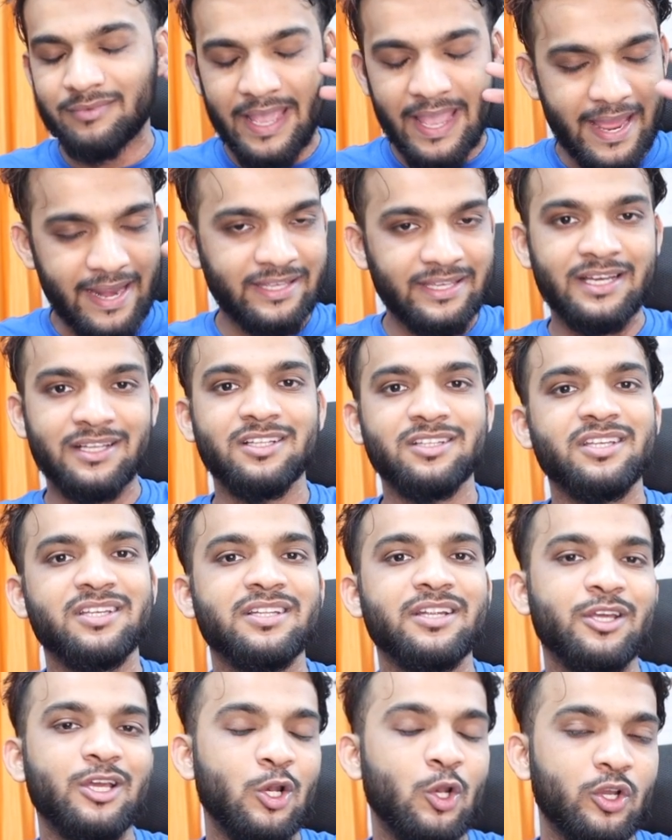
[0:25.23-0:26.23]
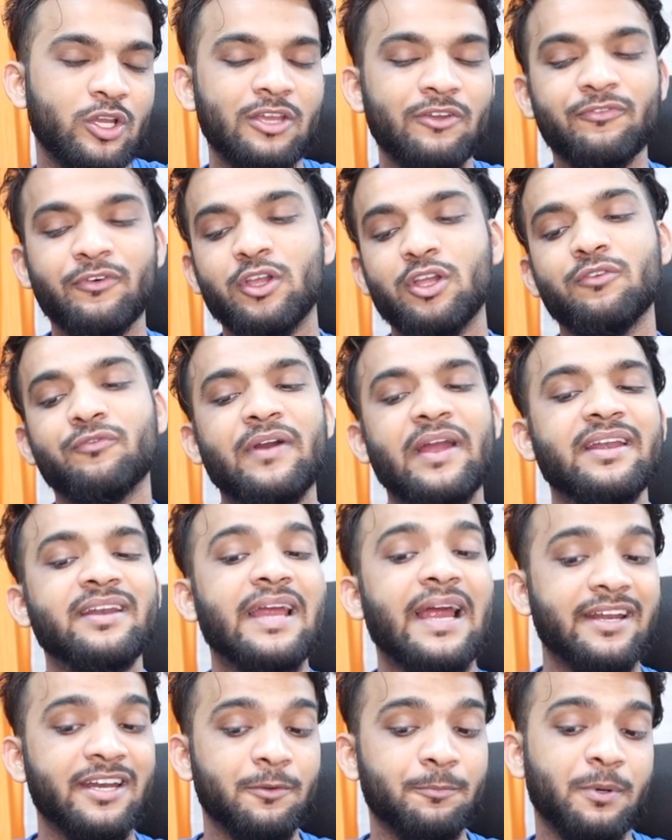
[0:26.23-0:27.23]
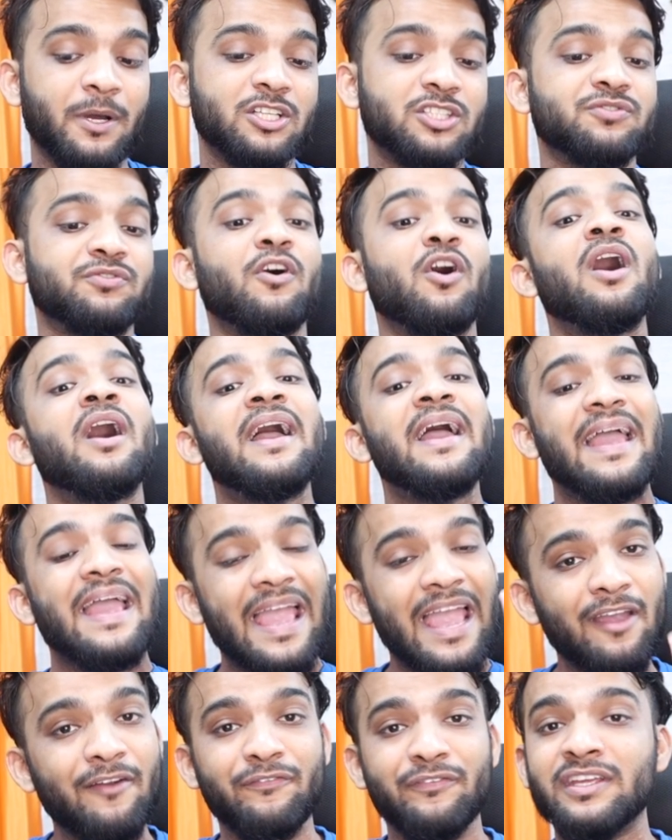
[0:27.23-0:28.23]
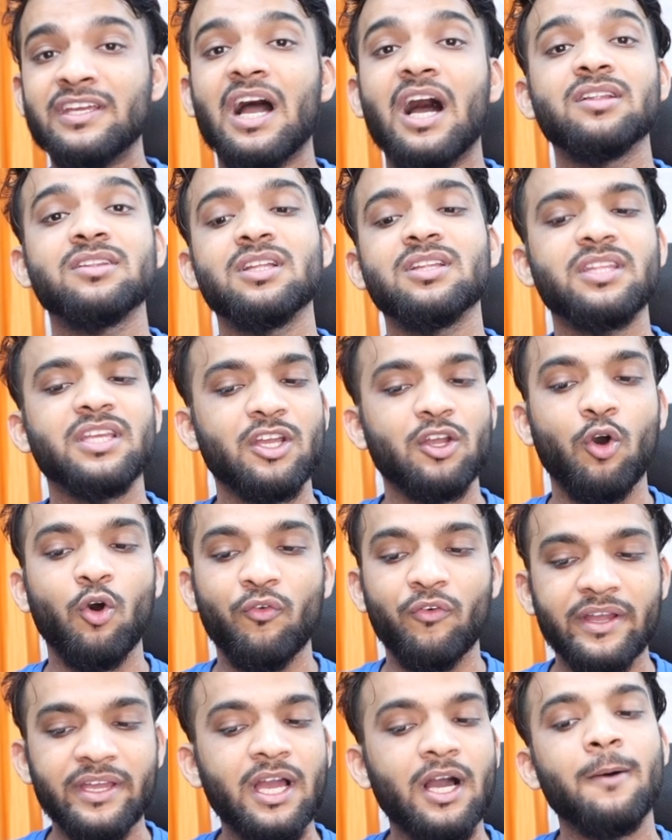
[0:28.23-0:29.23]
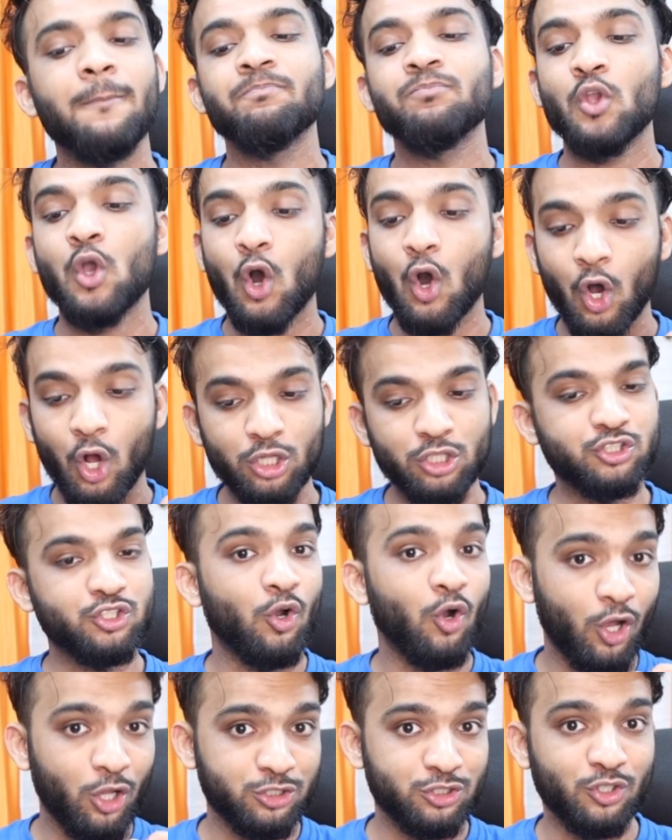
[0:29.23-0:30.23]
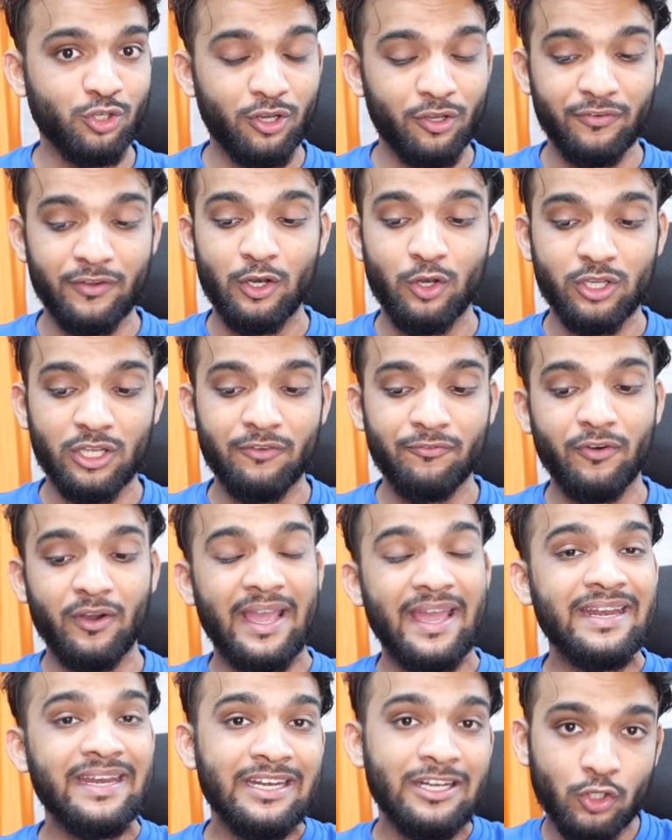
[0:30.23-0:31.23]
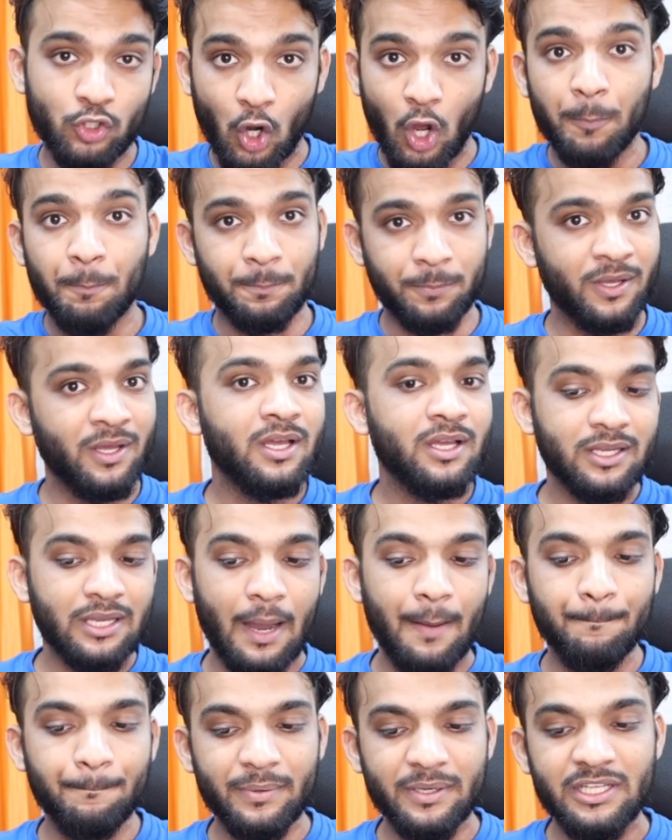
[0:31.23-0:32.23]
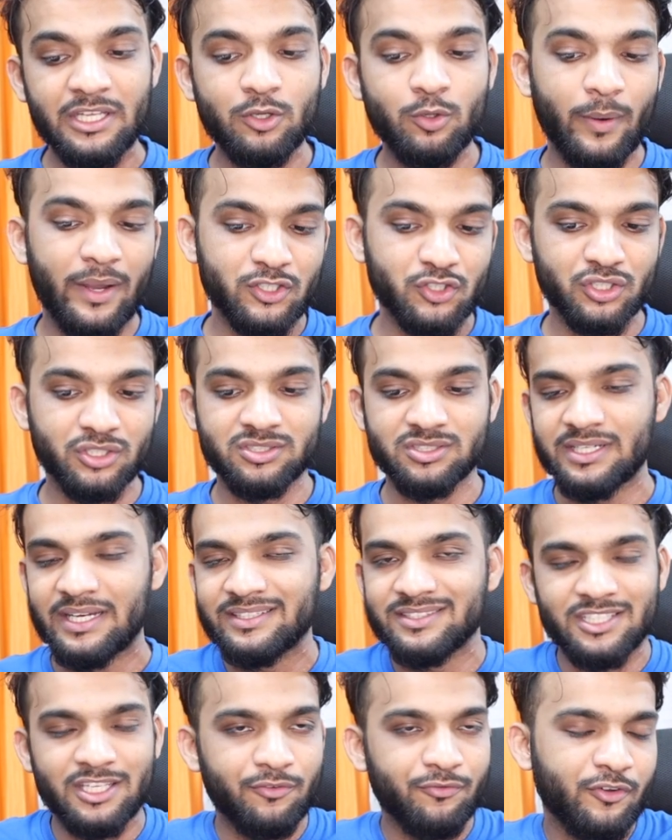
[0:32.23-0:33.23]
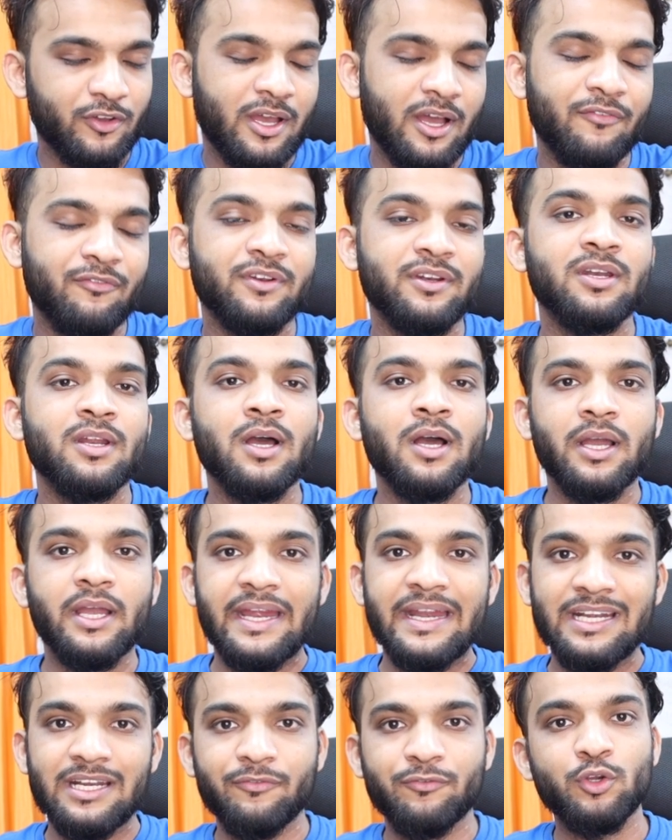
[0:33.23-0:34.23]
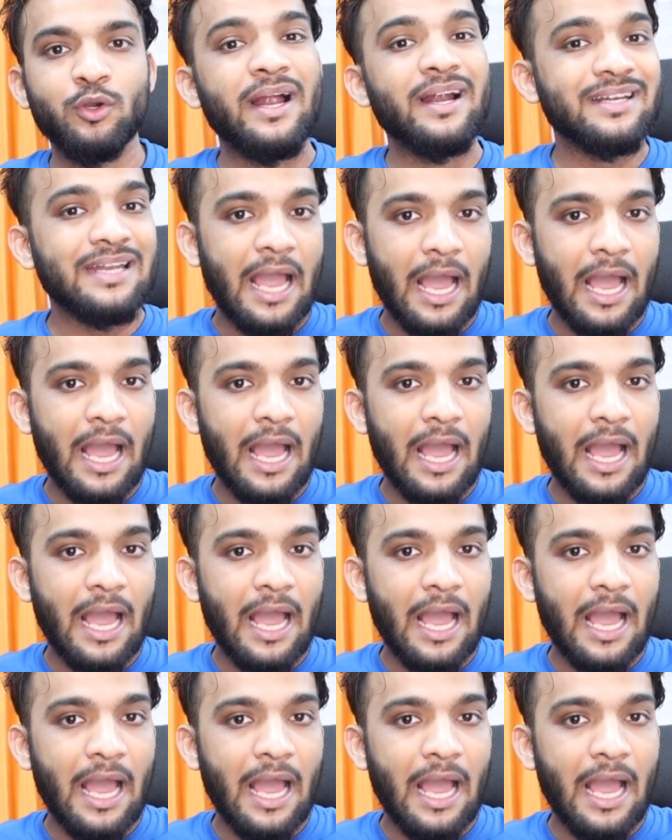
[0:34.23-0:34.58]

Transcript: any other thing that you're looking for, you'll find guided paths for every other thing over here also also if you're looking for any top company questions let's say if you have an interview at